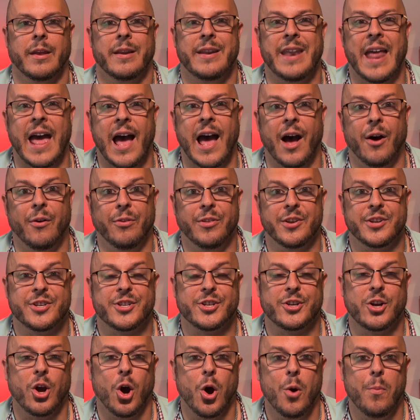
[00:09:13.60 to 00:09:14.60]
Now, the
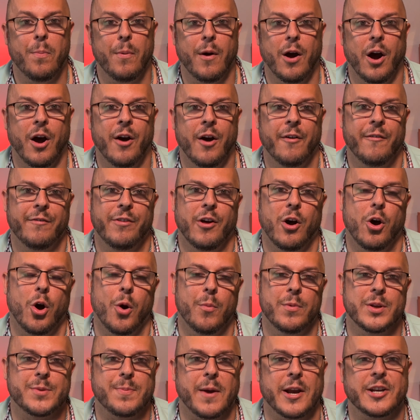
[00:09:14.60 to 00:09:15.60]
scope of the
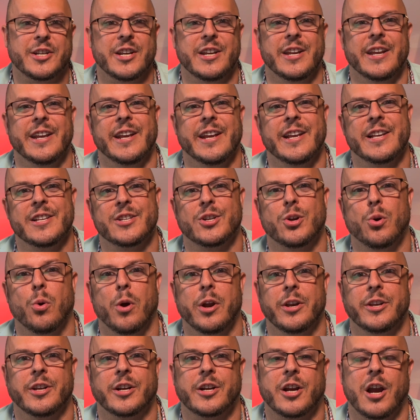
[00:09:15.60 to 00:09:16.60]
home inspection is
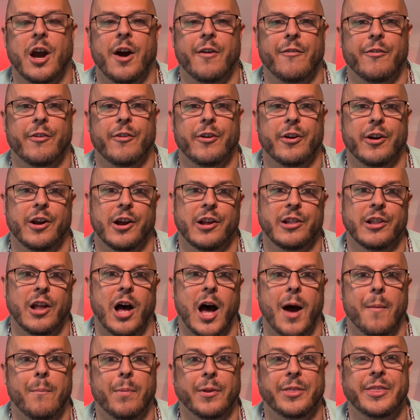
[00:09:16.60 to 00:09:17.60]
going to cover a
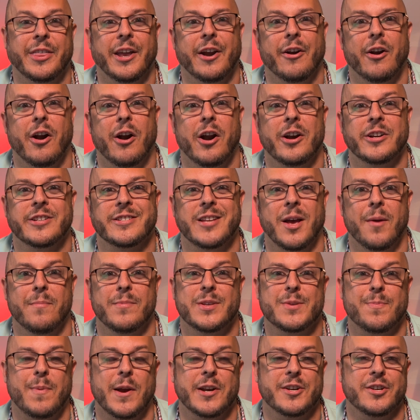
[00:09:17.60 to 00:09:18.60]
lot, but there are some
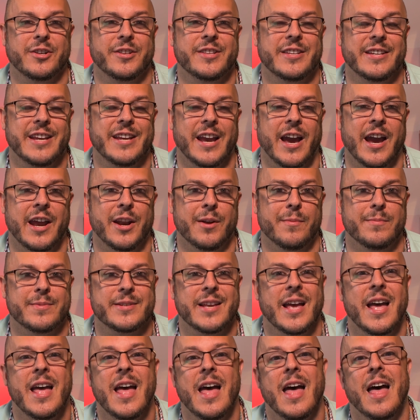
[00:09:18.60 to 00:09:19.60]
specialty
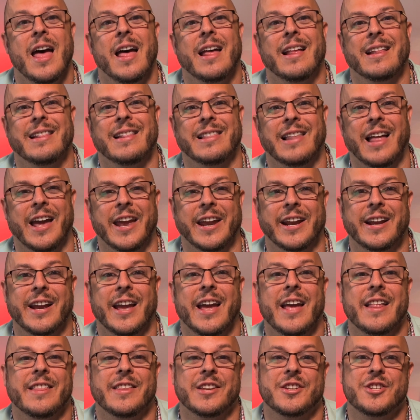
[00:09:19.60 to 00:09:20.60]
items like
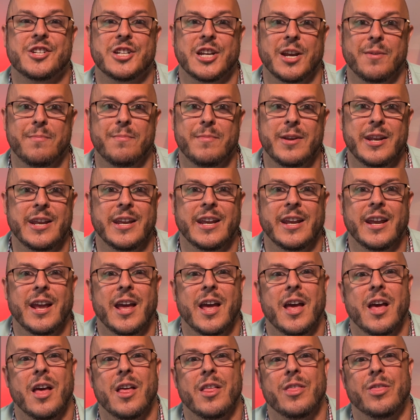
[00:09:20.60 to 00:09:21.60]
the chimney,
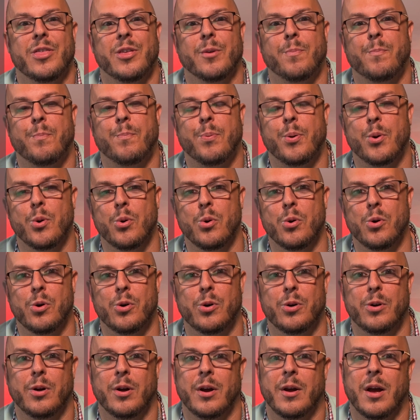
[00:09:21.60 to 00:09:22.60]
the
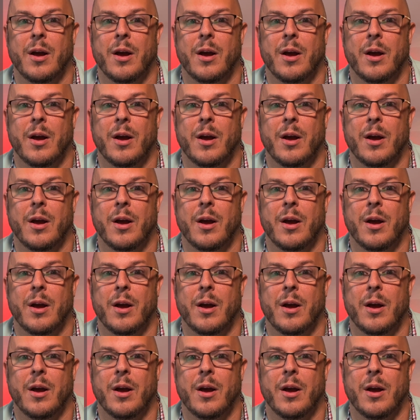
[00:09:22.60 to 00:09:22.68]
pool,